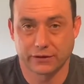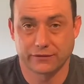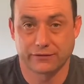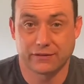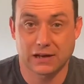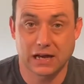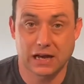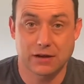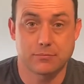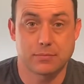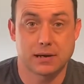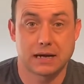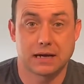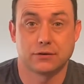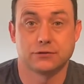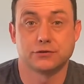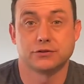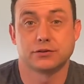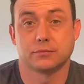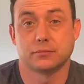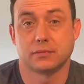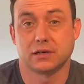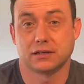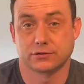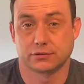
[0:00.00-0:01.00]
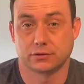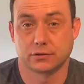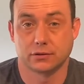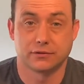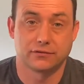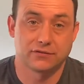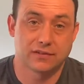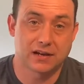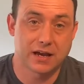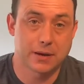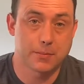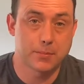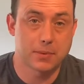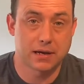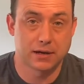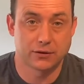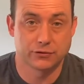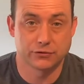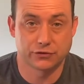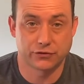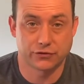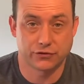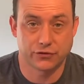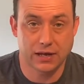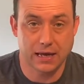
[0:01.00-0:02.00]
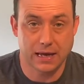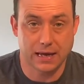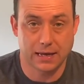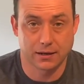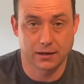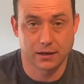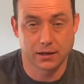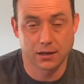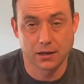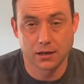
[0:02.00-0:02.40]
5 pounds of muscle and 5 pounds of fat.